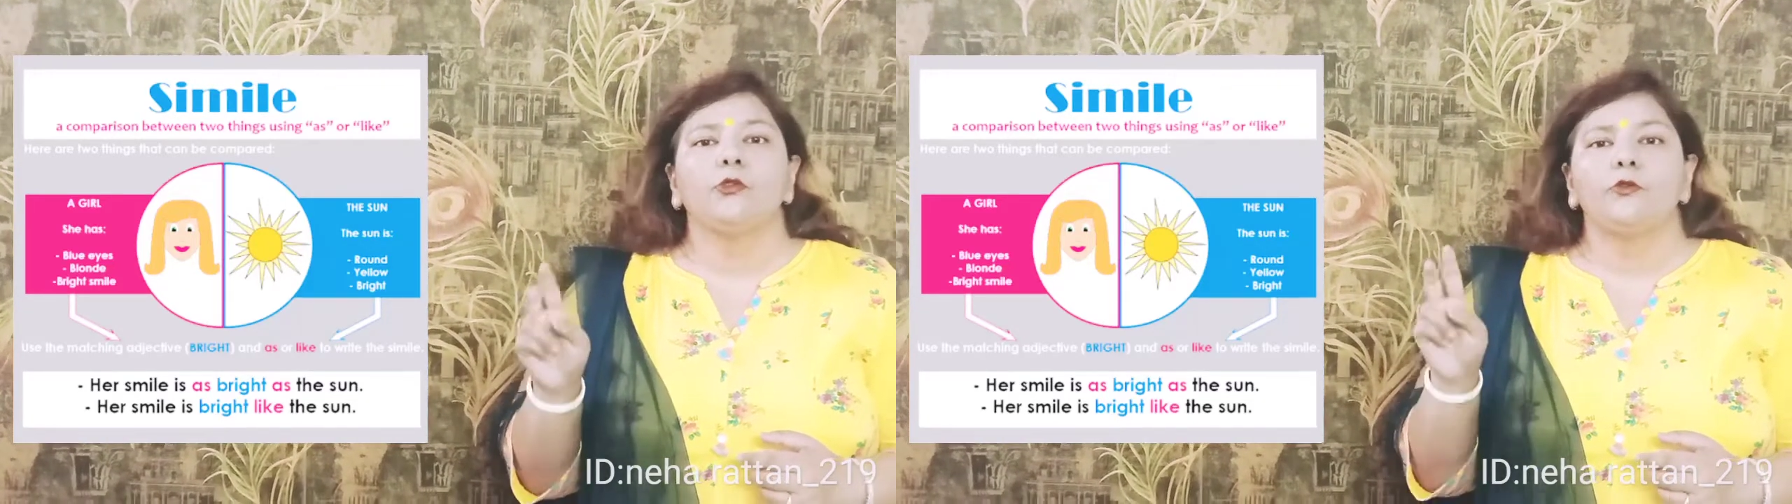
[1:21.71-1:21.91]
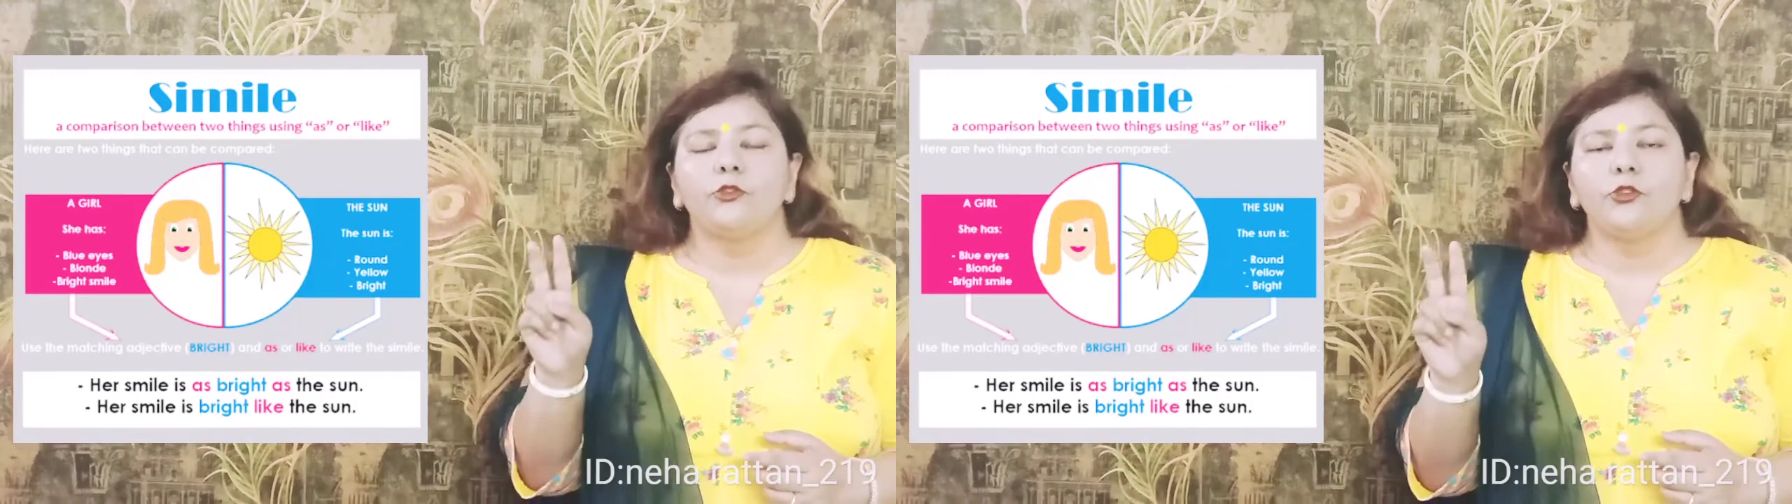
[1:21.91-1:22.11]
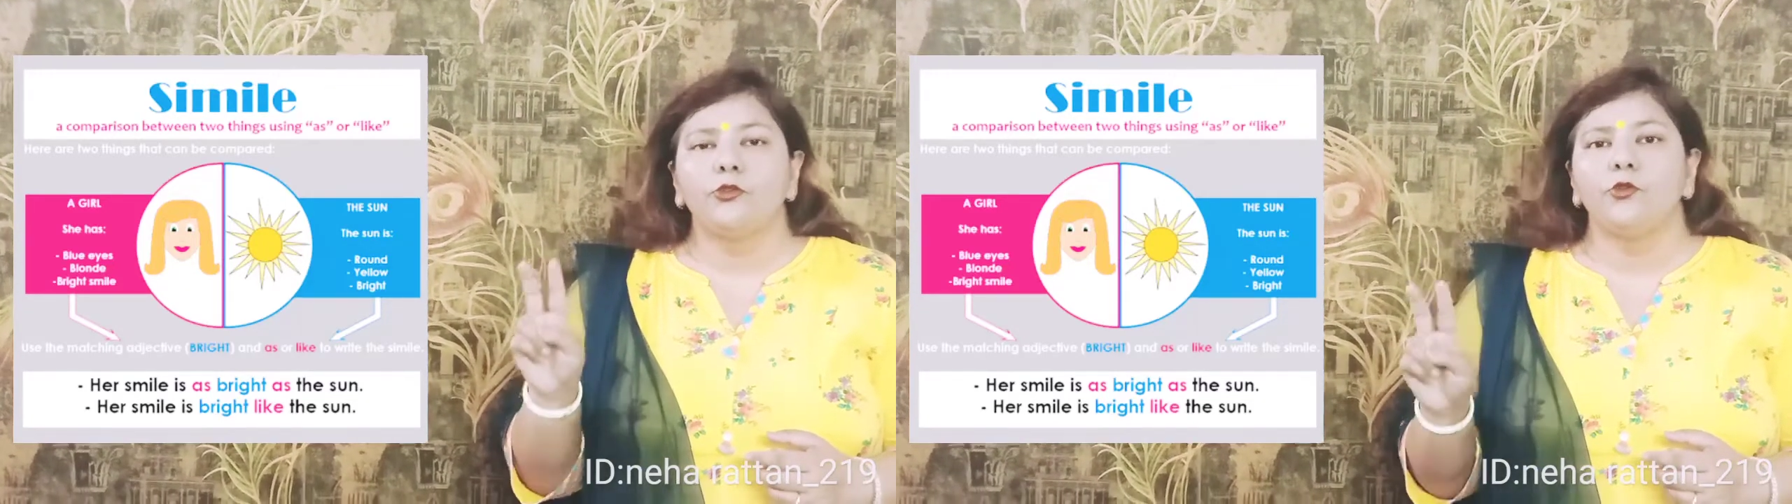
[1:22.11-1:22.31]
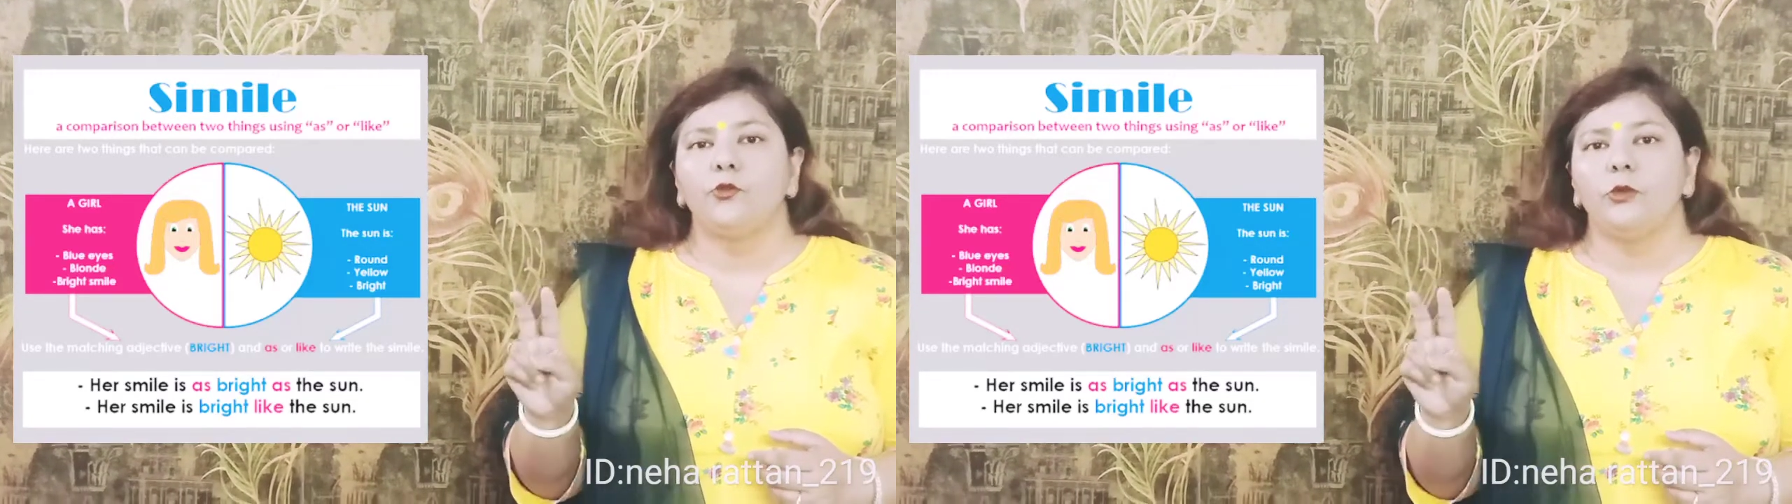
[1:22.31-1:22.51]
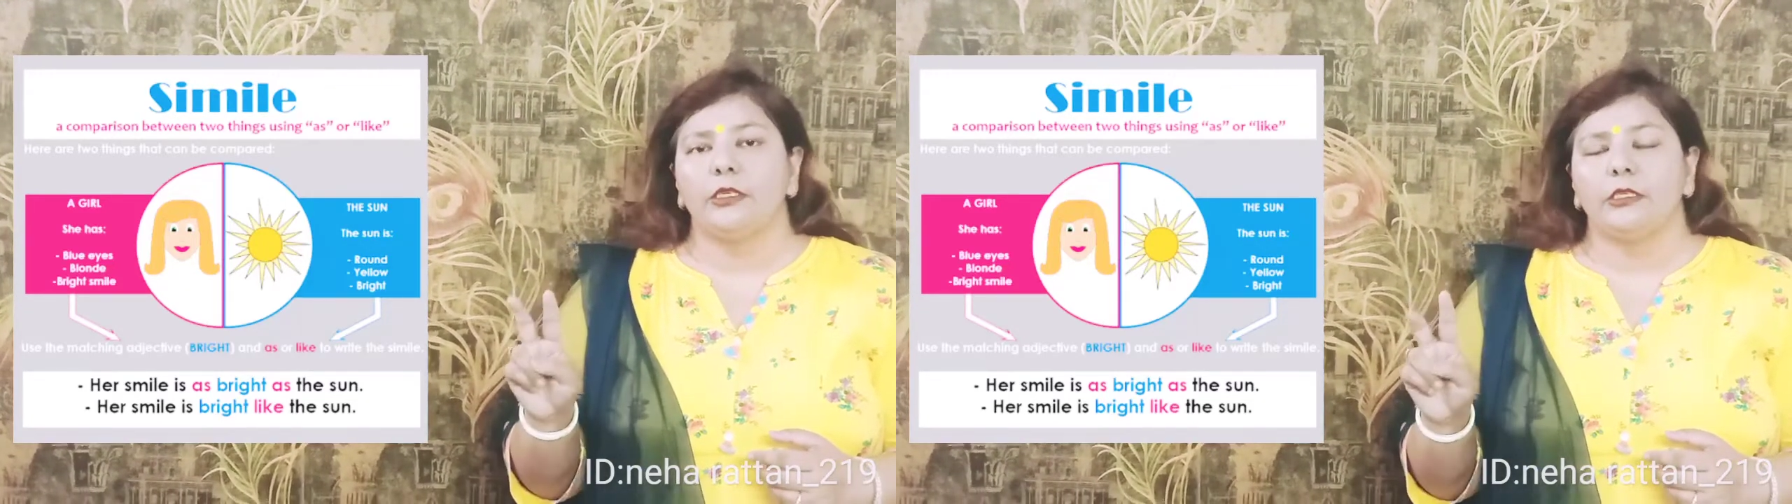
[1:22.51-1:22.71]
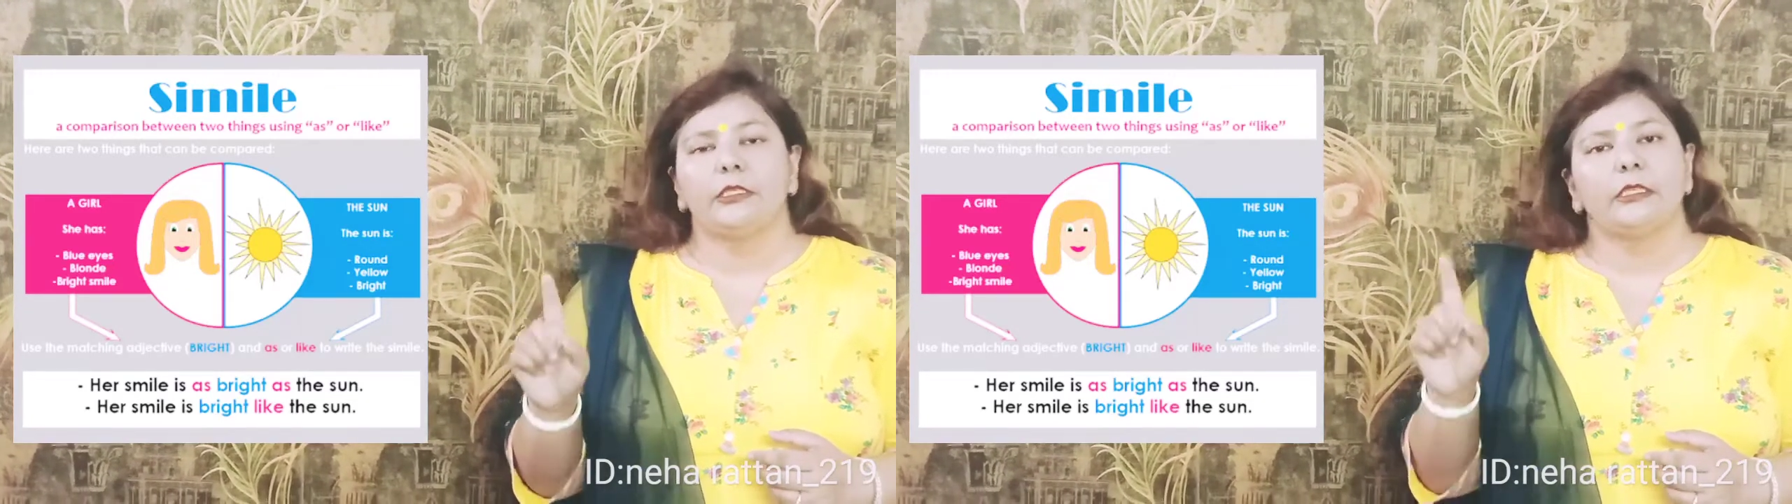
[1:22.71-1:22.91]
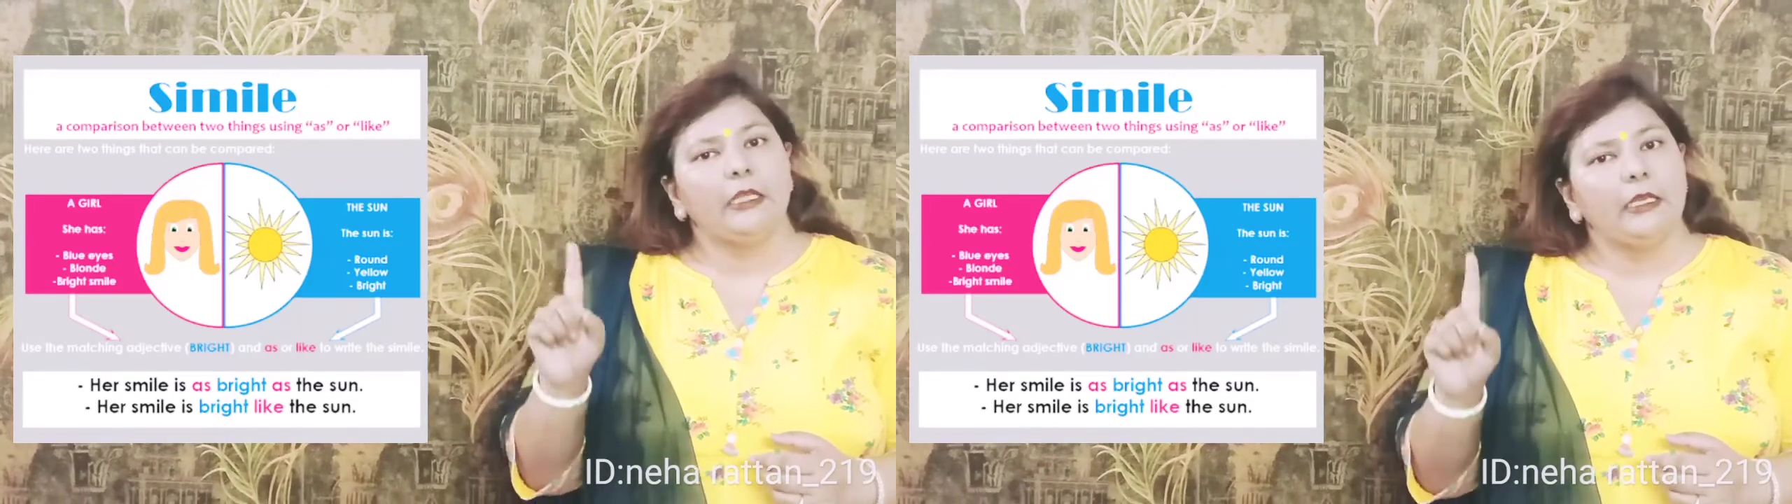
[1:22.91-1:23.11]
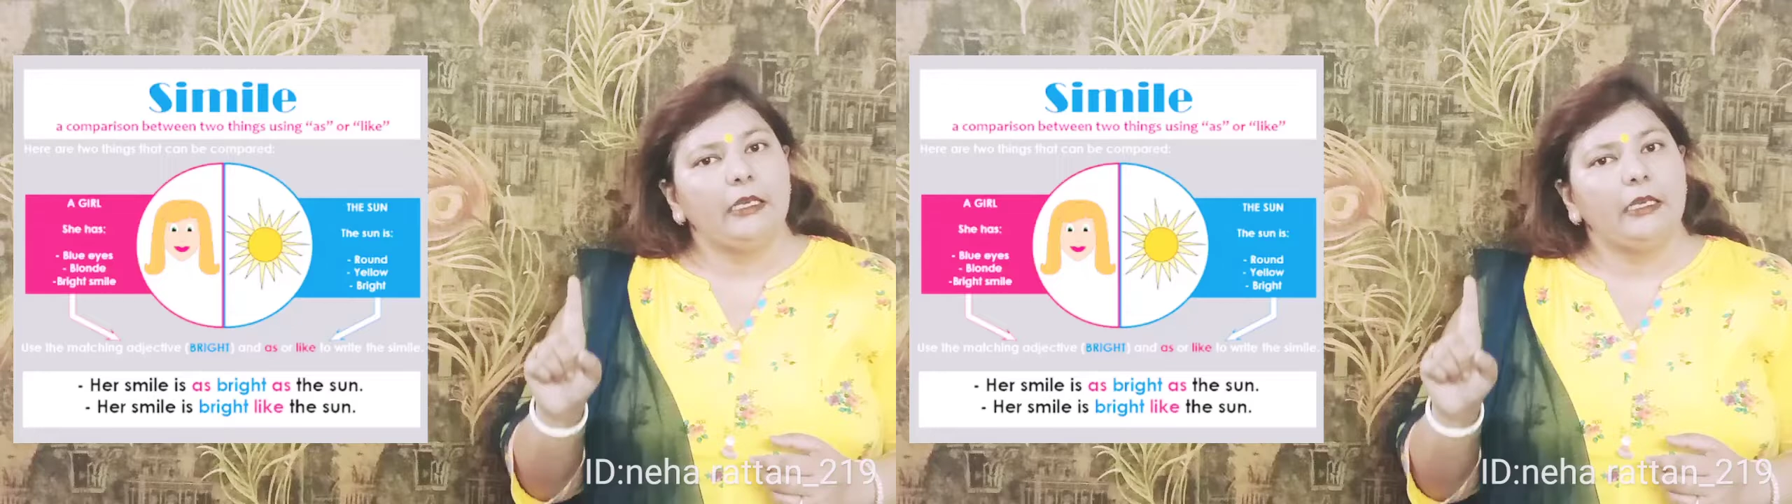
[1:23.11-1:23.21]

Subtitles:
of two words